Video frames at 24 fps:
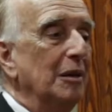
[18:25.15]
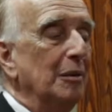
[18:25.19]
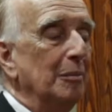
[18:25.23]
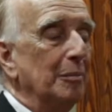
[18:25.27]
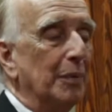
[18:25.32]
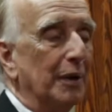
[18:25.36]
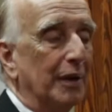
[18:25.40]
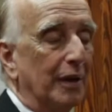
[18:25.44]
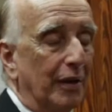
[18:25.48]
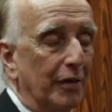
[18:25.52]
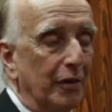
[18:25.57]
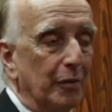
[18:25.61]

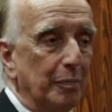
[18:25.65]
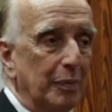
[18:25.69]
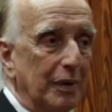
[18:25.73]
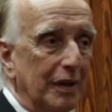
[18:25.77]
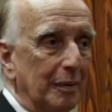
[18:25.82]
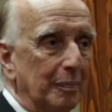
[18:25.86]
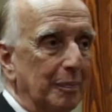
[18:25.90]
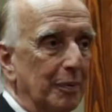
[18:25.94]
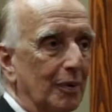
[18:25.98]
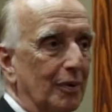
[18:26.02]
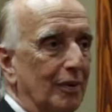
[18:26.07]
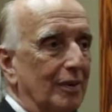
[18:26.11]
But other
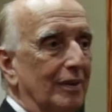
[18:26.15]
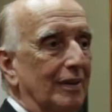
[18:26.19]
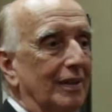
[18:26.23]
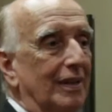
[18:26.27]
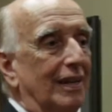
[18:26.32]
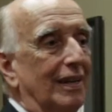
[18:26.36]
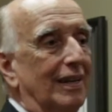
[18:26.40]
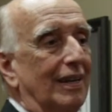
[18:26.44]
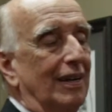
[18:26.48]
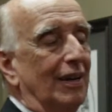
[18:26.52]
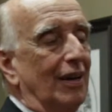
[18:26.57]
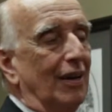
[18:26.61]
people
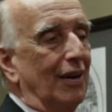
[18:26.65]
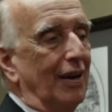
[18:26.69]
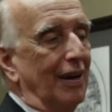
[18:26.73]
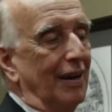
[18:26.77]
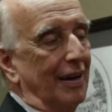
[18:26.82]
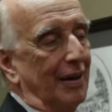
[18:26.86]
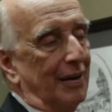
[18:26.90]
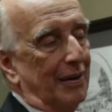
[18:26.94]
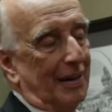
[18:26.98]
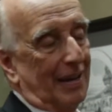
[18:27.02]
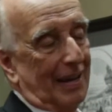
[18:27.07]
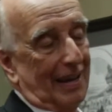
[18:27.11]

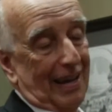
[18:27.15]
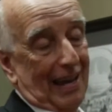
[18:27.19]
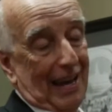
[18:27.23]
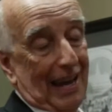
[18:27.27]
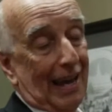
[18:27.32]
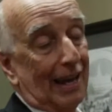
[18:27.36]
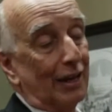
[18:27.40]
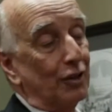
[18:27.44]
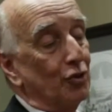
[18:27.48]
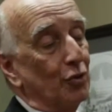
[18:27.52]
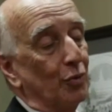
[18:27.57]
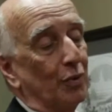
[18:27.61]

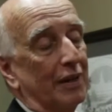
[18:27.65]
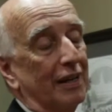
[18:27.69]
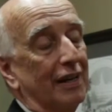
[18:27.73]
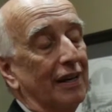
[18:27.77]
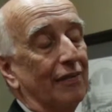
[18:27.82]
actually